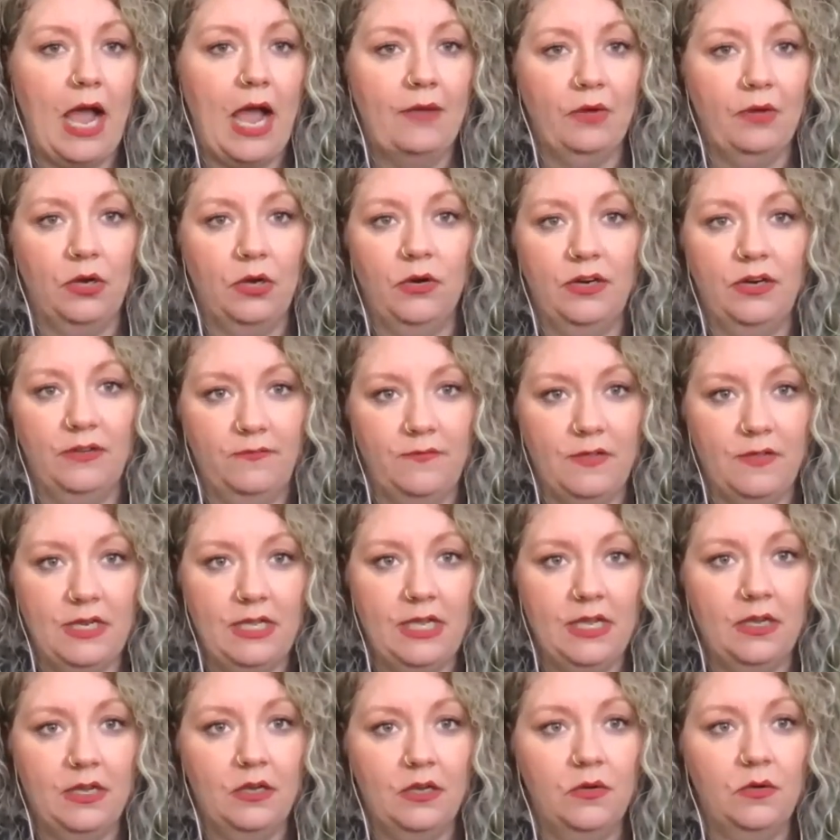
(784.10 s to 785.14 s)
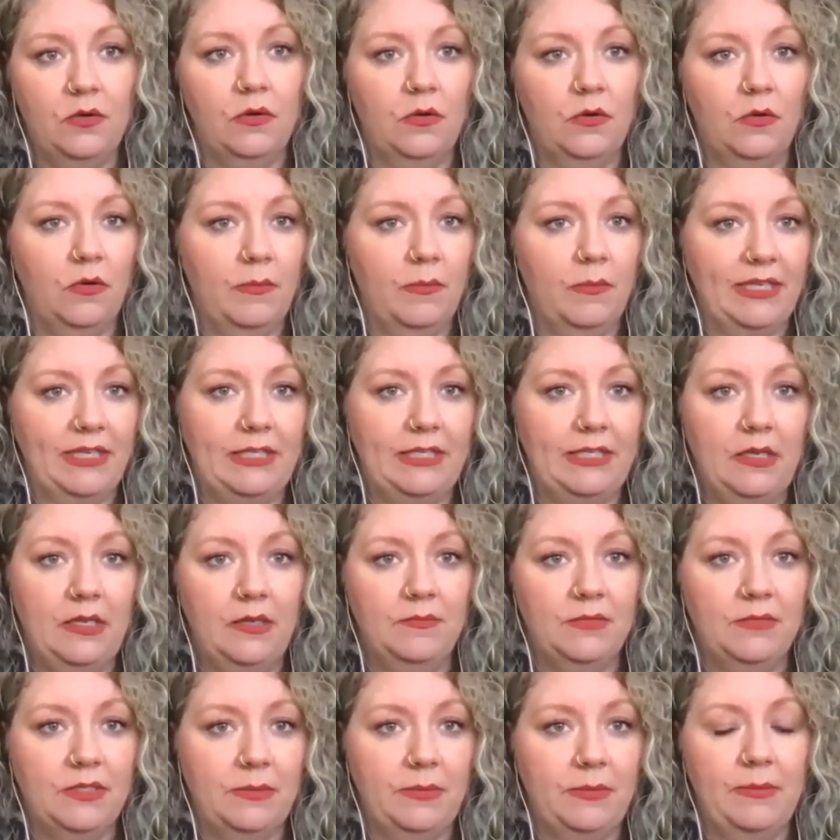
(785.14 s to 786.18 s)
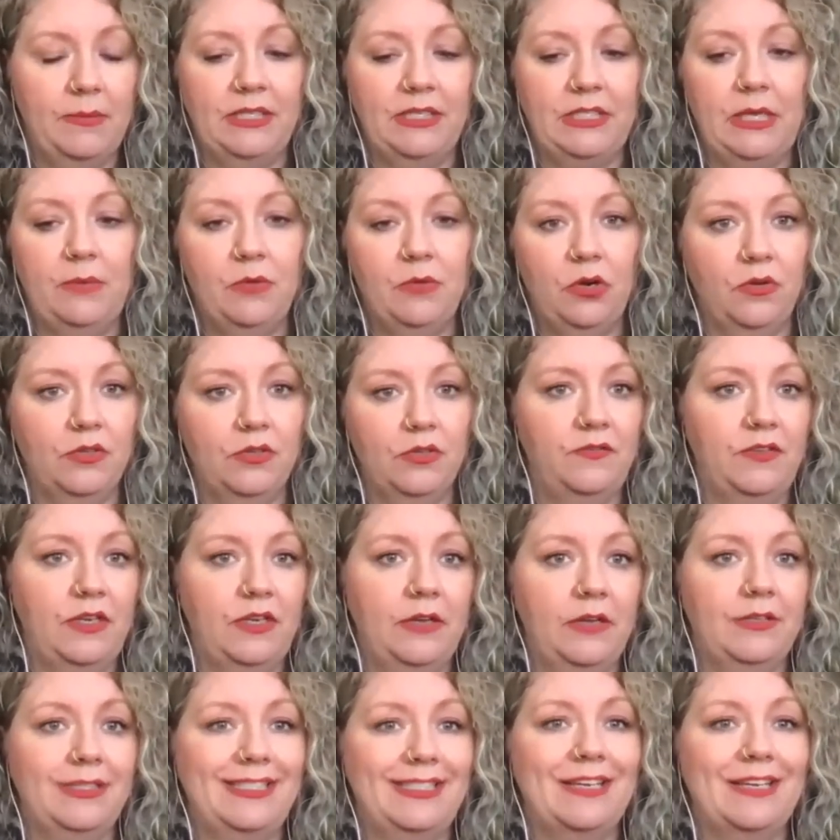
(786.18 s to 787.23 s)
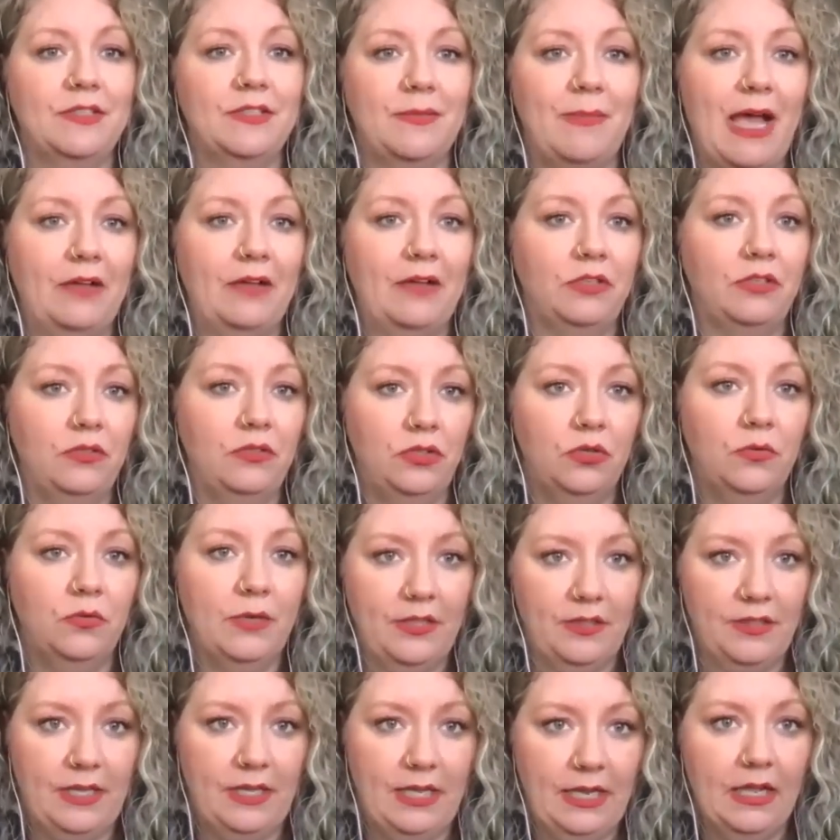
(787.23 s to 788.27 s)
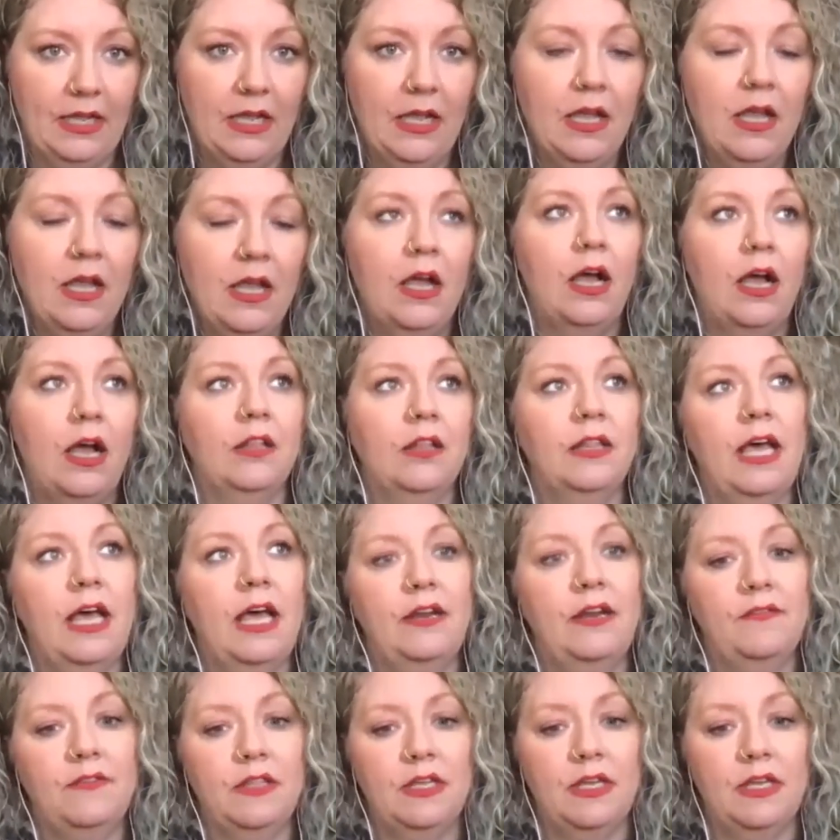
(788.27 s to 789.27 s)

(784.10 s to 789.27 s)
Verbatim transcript: I record a video, or my team, somebody on my team records a video and tells them how to do a thing. A lot of